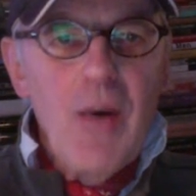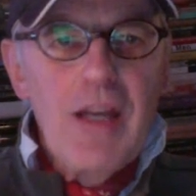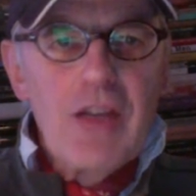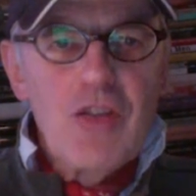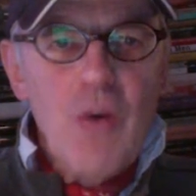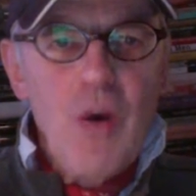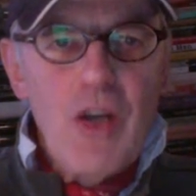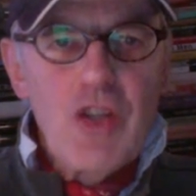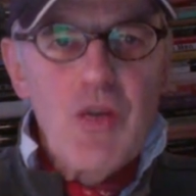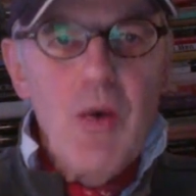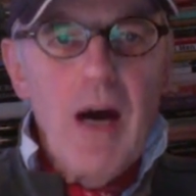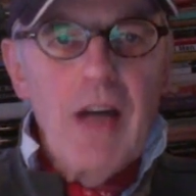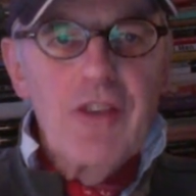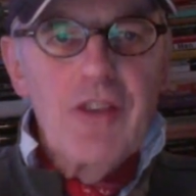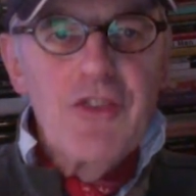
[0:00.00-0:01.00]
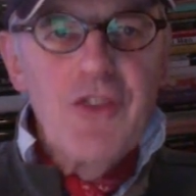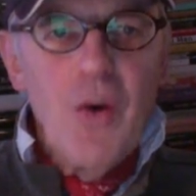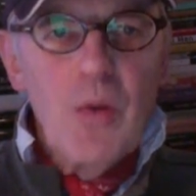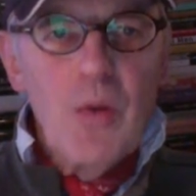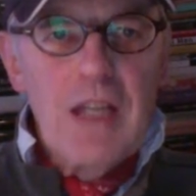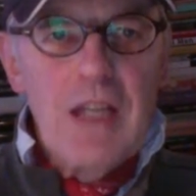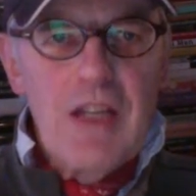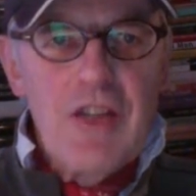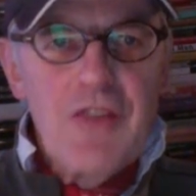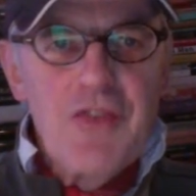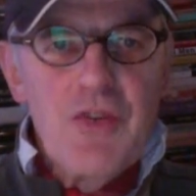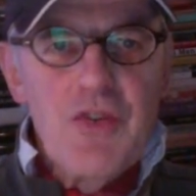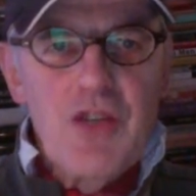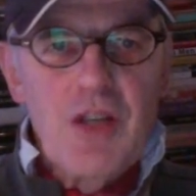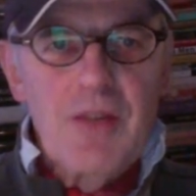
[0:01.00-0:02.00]
is going to unfold in the
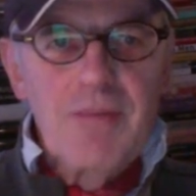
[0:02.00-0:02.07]
future.